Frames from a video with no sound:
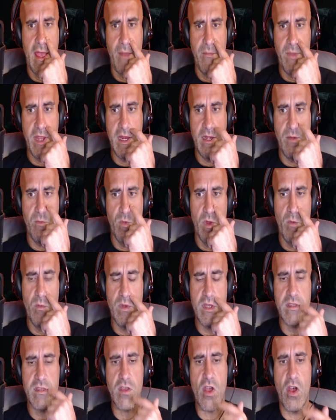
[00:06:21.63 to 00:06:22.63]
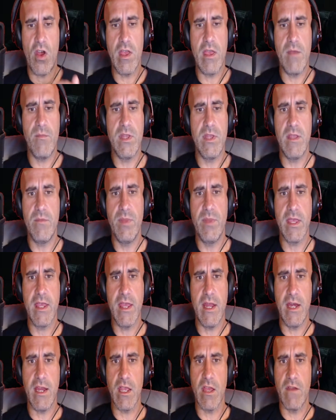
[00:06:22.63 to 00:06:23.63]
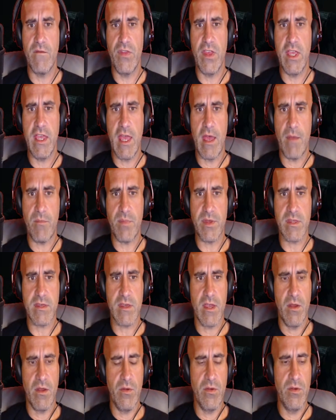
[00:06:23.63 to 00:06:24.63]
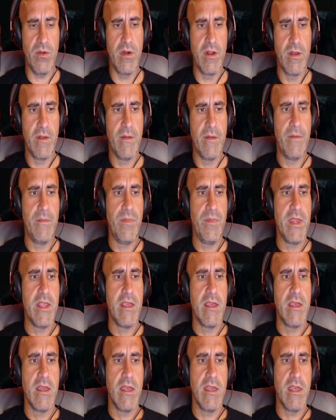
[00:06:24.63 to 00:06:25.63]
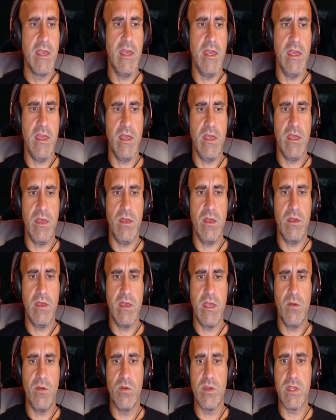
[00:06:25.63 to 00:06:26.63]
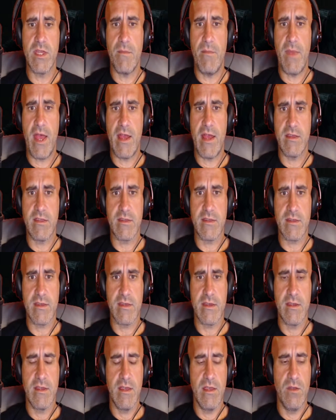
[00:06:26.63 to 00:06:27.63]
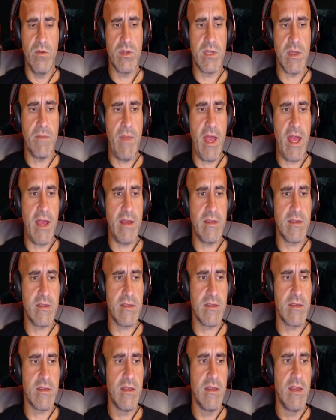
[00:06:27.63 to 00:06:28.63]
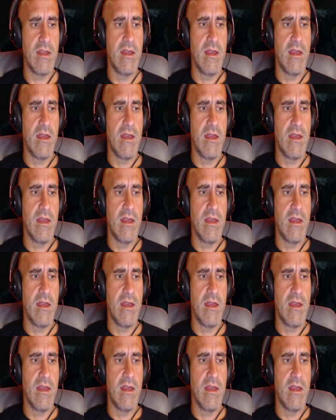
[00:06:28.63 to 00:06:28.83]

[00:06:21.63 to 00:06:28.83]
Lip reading: I mean, when we saw him in the beginning of the episode, he was a mess. He was a mess.